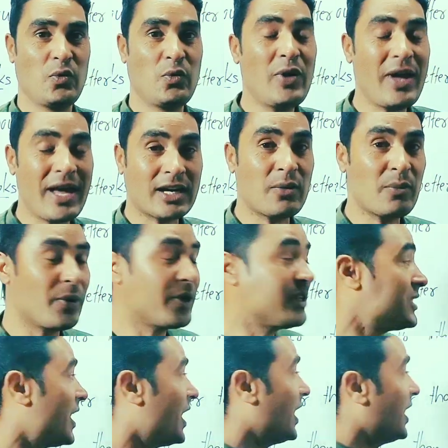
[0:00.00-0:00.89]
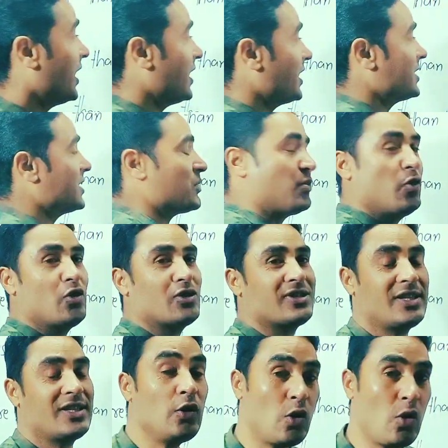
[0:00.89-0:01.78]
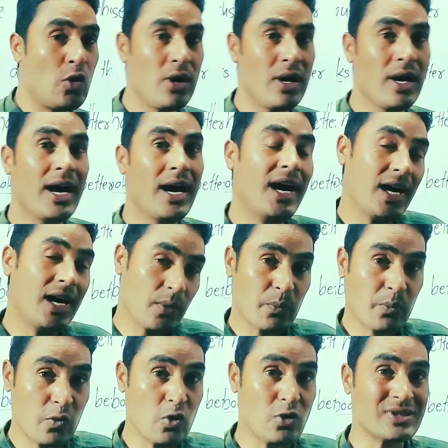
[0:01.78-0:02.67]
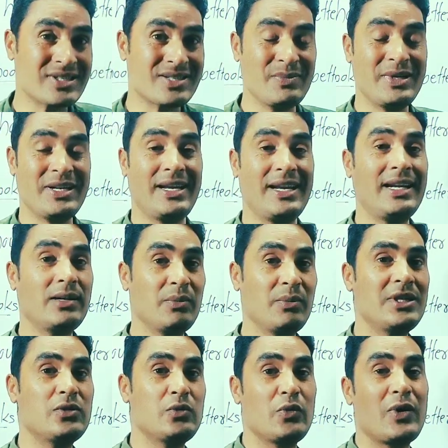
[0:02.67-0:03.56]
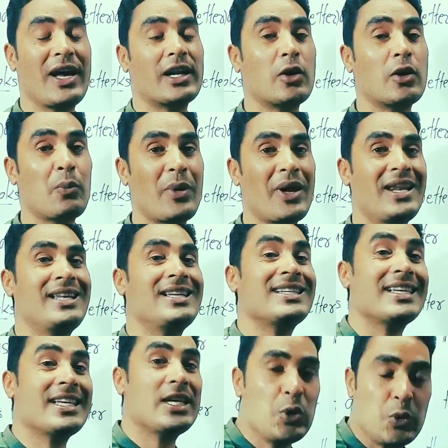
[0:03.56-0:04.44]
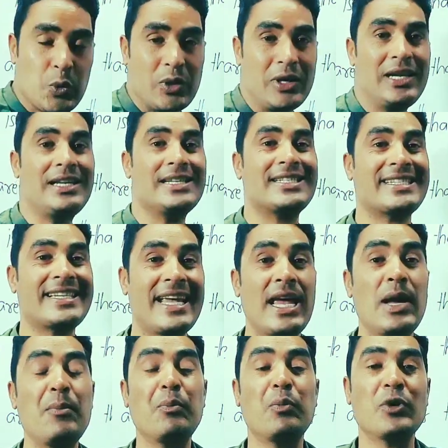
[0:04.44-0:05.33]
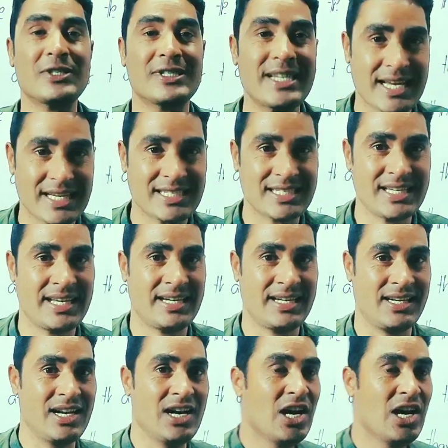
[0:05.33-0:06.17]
We are comparing hers books. Her books, it means we are comparing equally same possession,